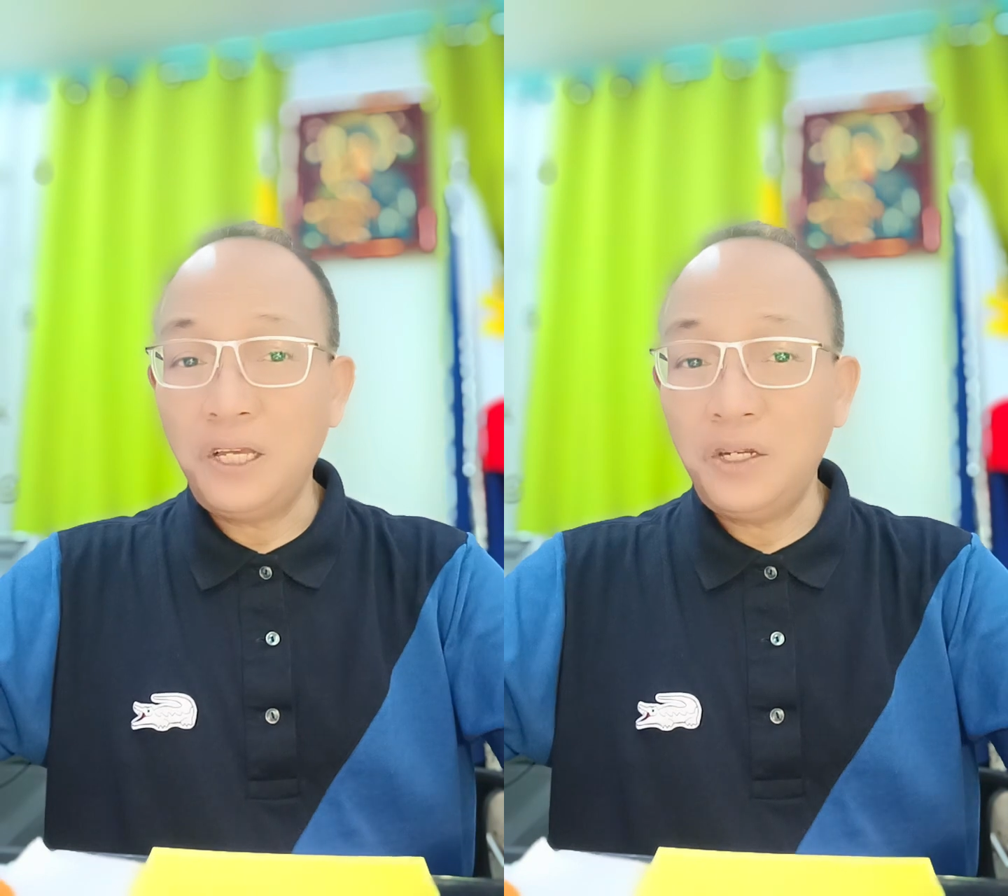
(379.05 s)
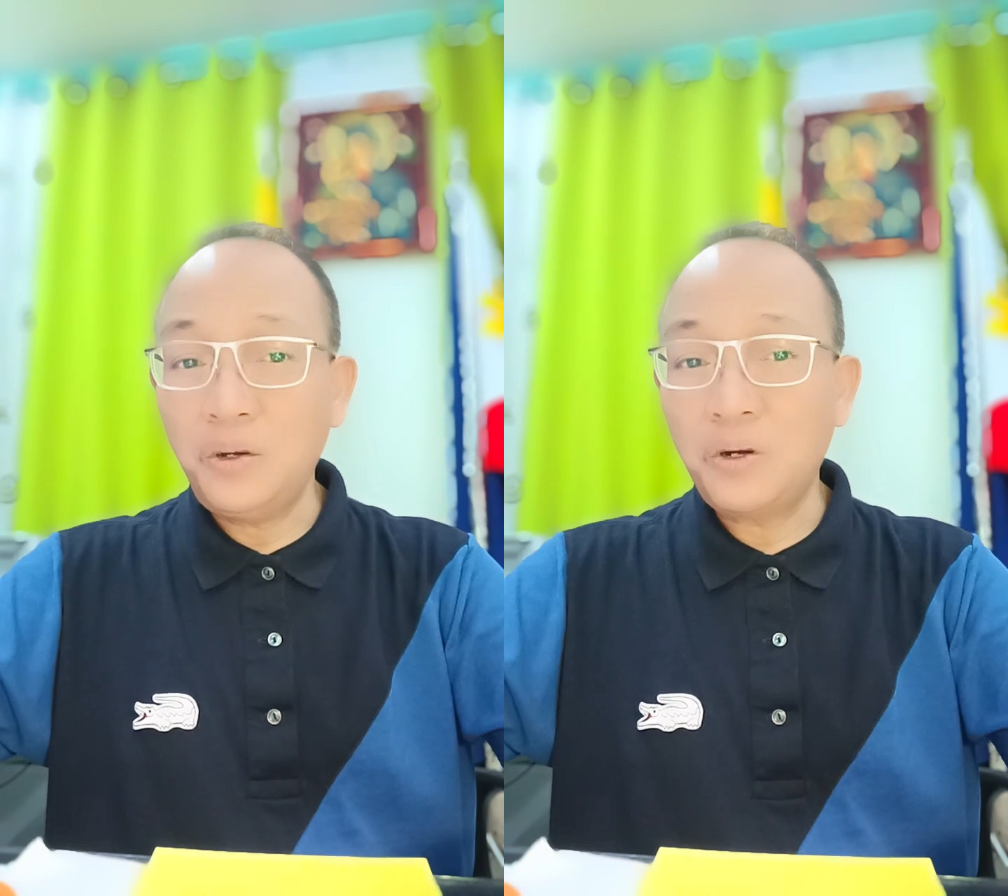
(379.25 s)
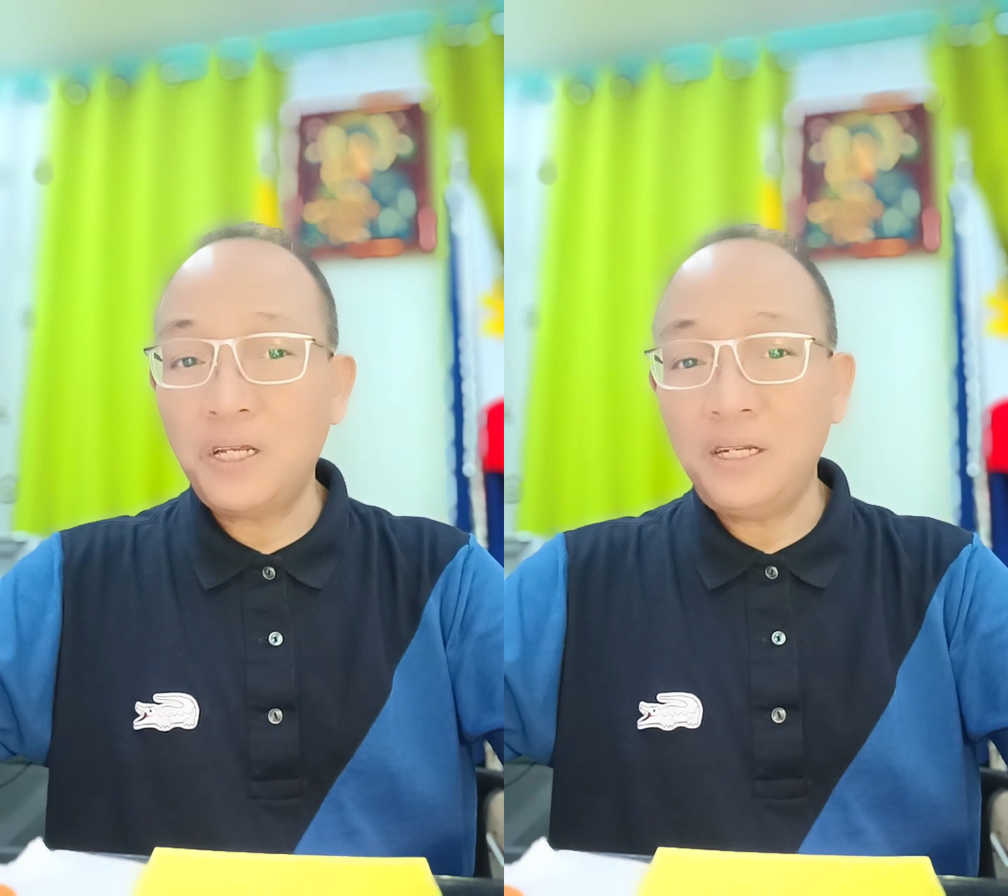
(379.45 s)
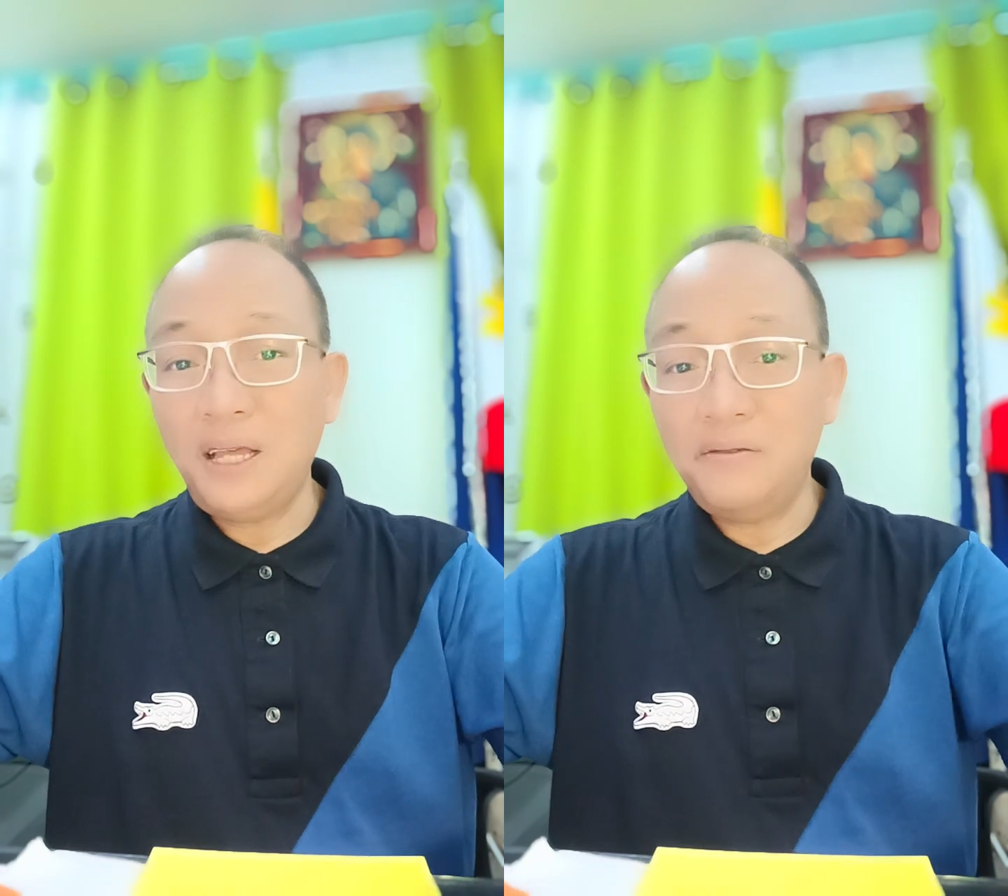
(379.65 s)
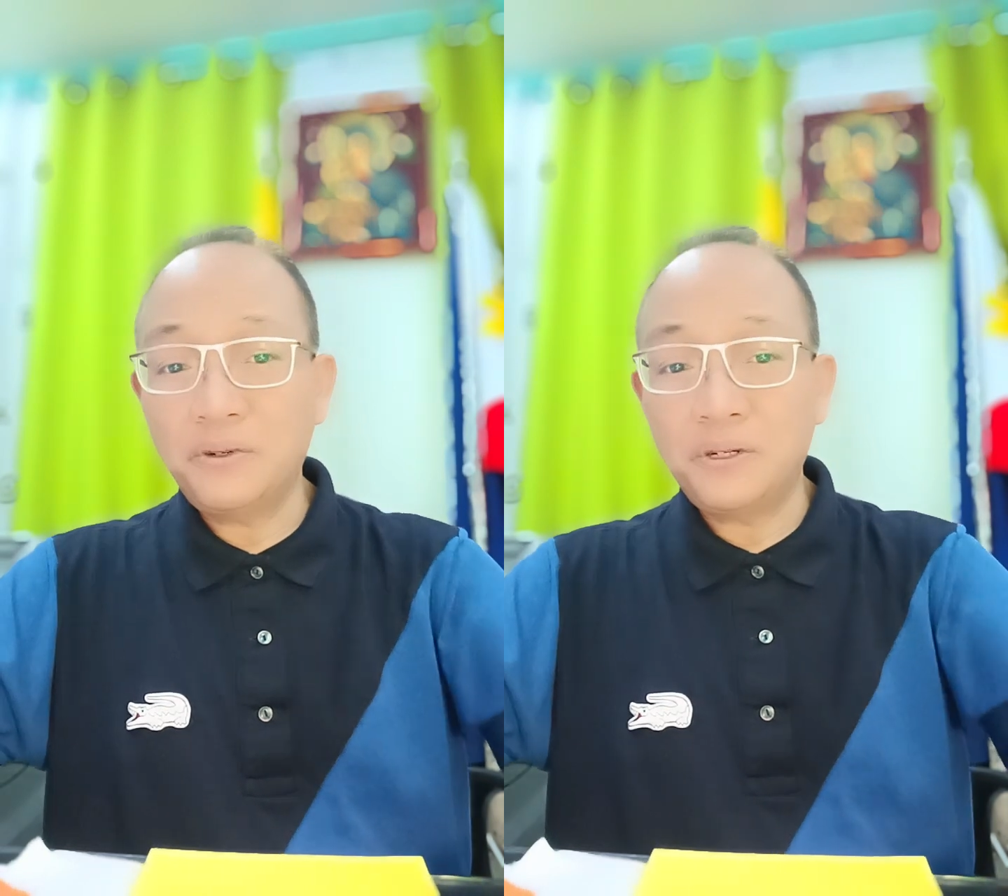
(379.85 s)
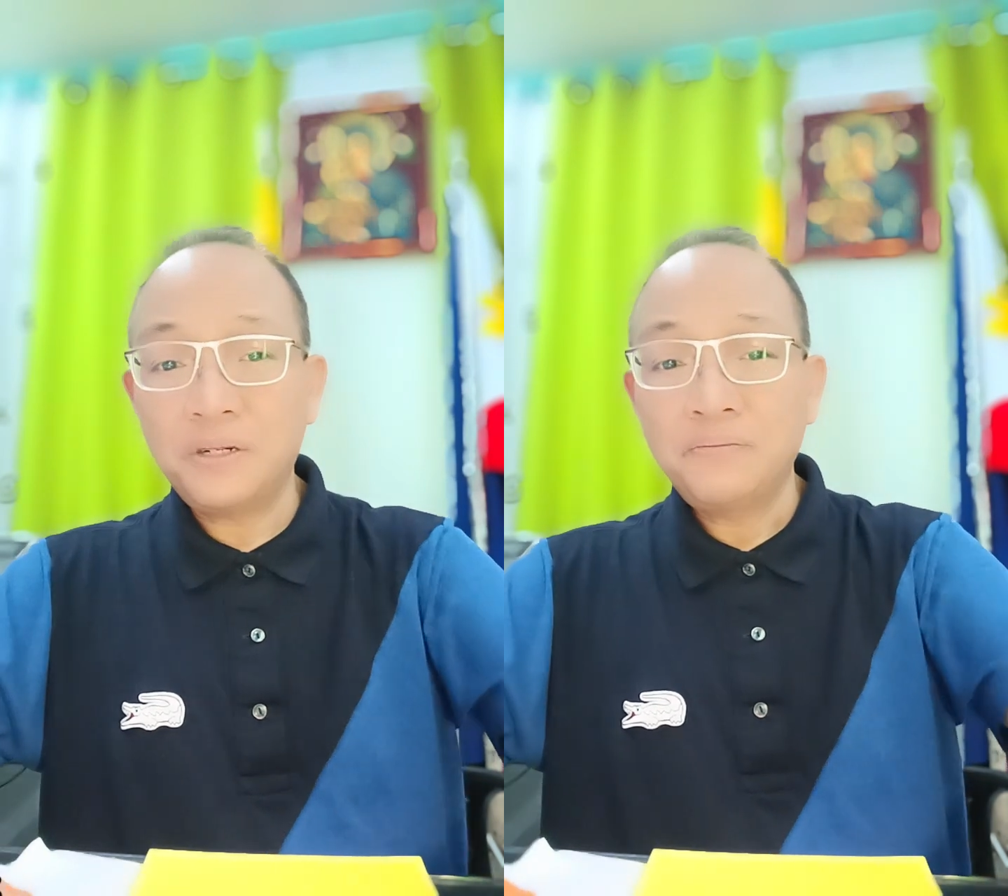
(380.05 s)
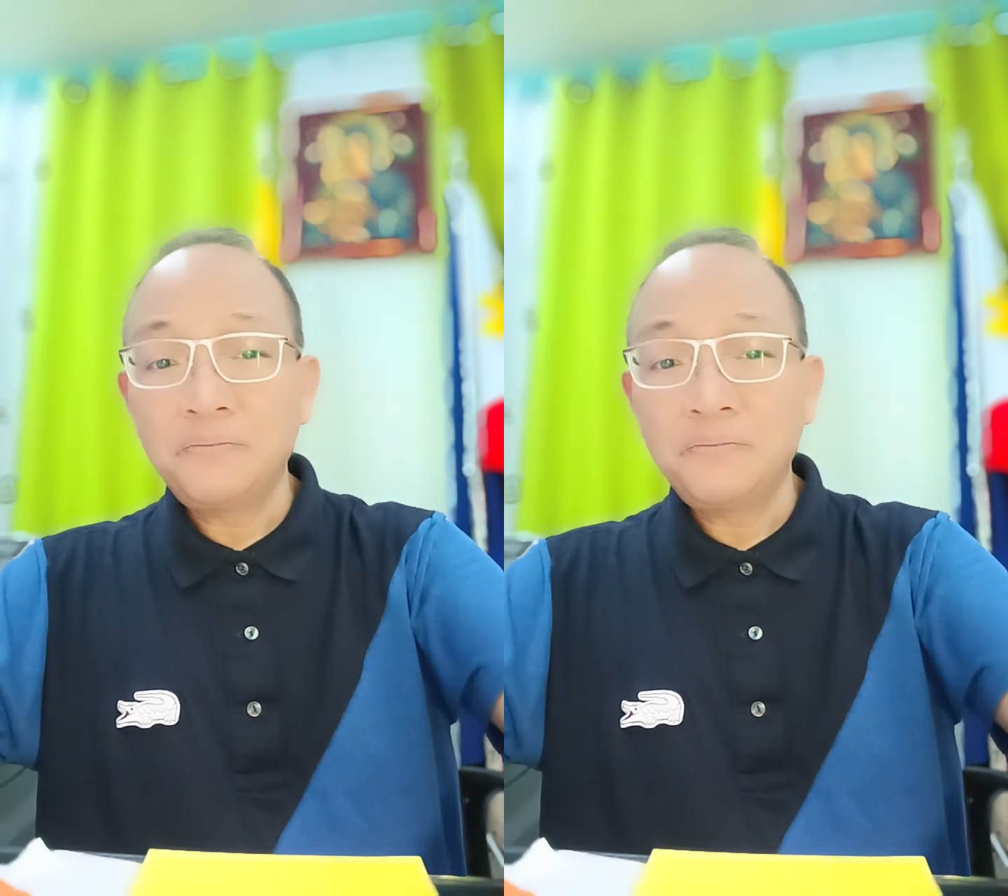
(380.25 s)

in your endeavor.